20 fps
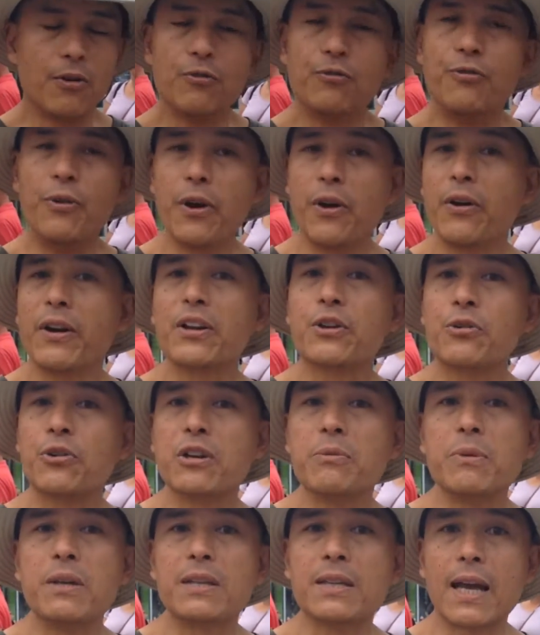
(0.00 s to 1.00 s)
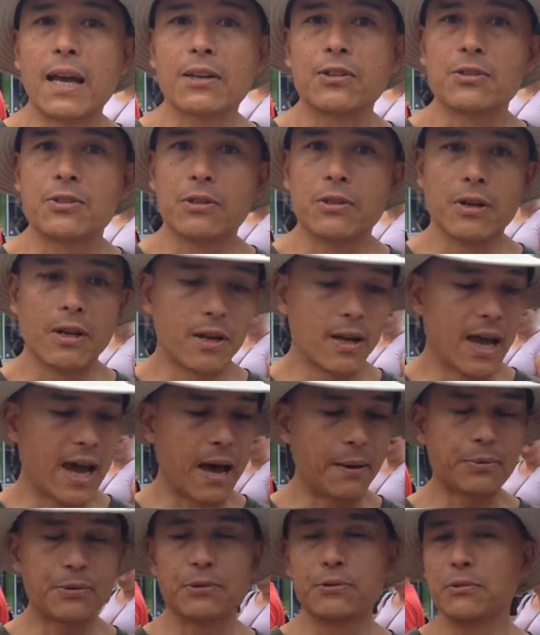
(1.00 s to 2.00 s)
Very creamy texture,
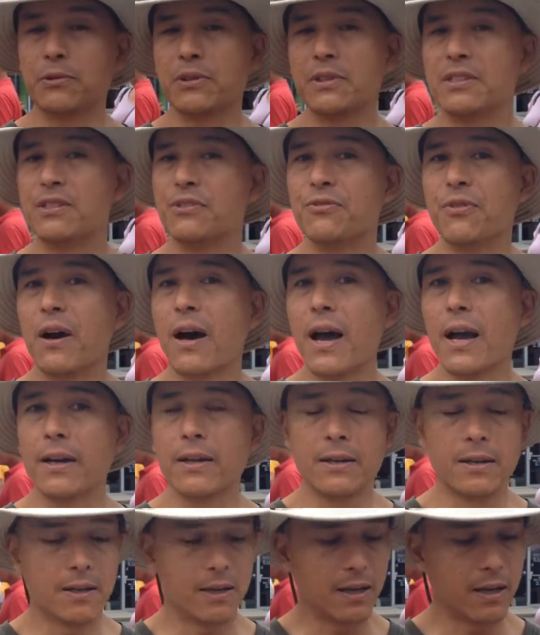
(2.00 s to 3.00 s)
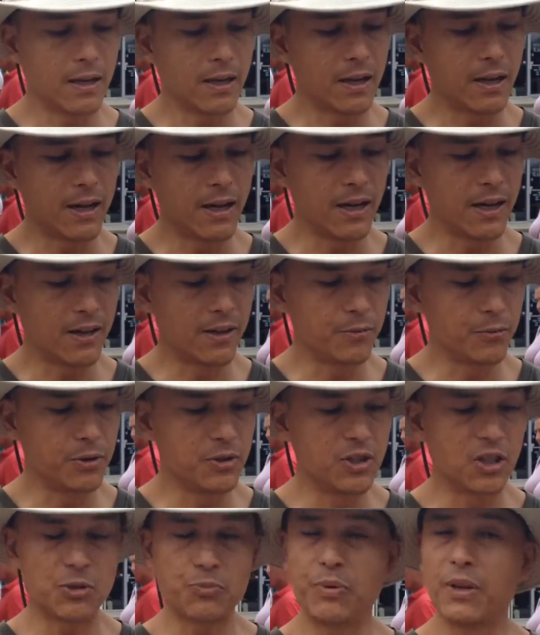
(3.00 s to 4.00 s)
absolutely divine. We
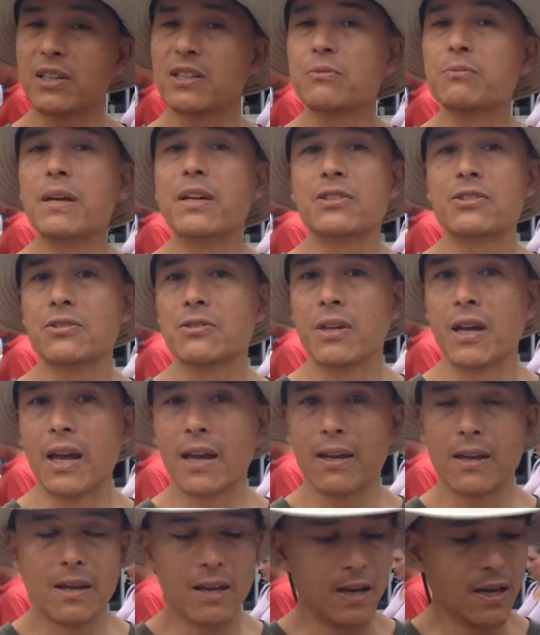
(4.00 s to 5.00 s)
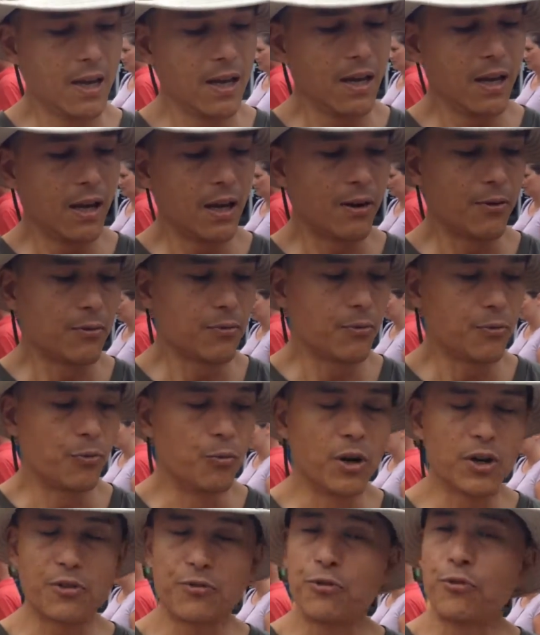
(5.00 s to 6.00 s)
just picked them yesterday.
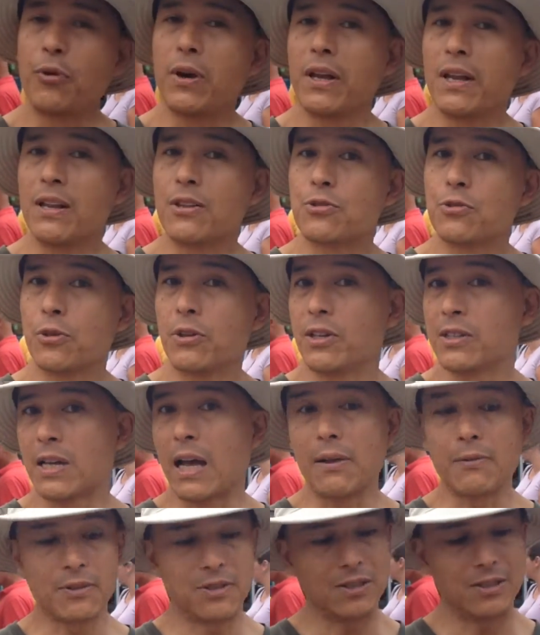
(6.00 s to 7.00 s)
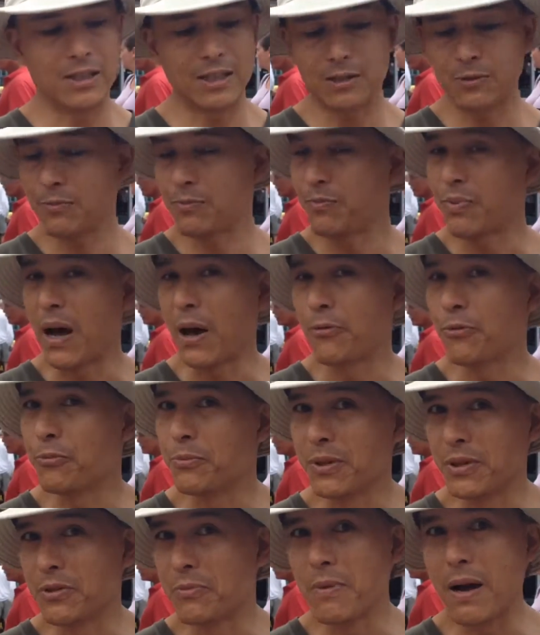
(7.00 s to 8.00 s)
Wonderful way to enjoy these. Obviously, just pop
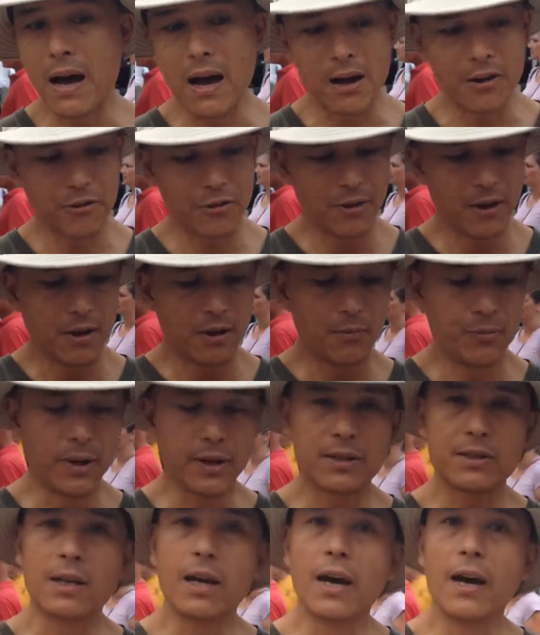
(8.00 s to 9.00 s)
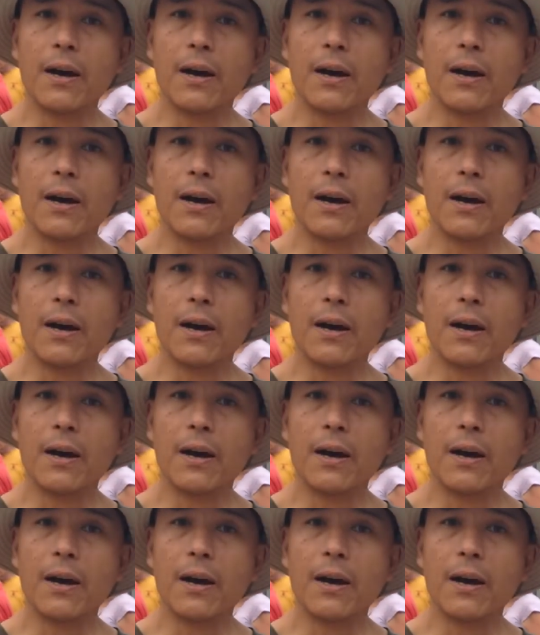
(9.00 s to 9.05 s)
them in your mouth, but